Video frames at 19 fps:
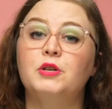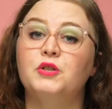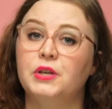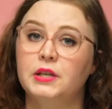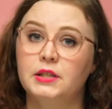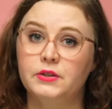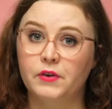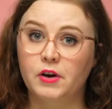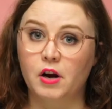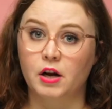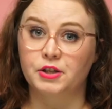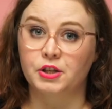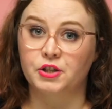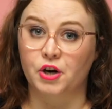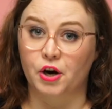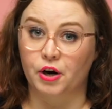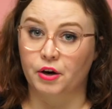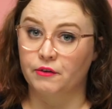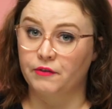when transferring onto
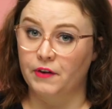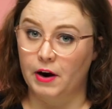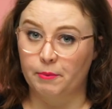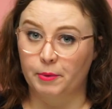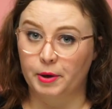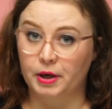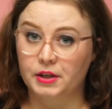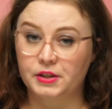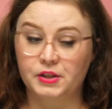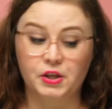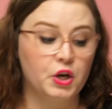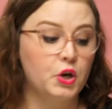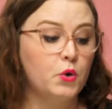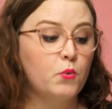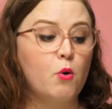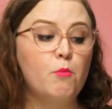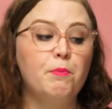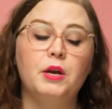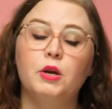darker fabrics,
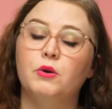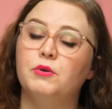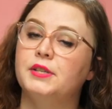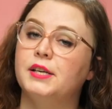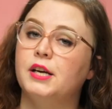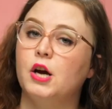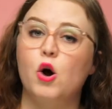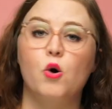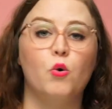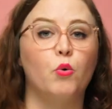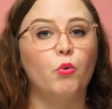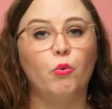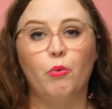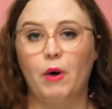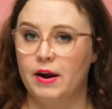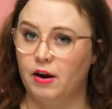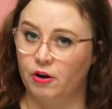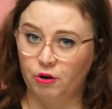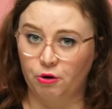you won't be using a
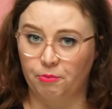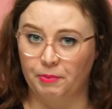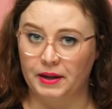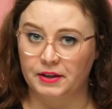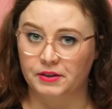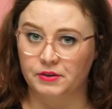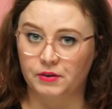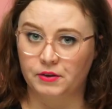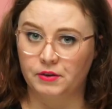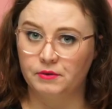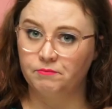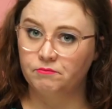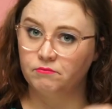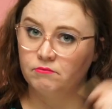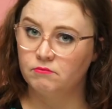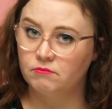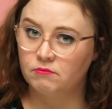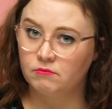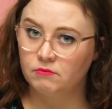regular pencil.
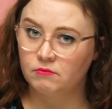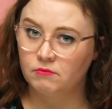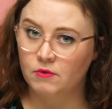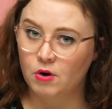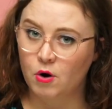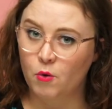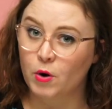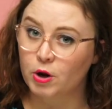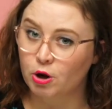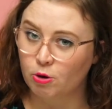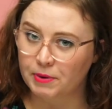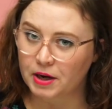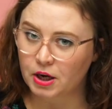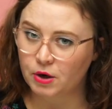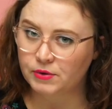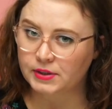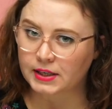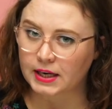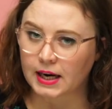What you'll be
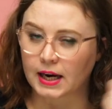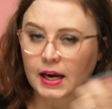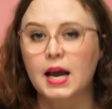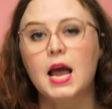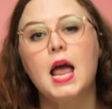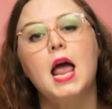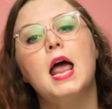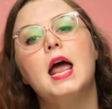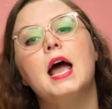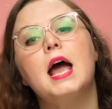using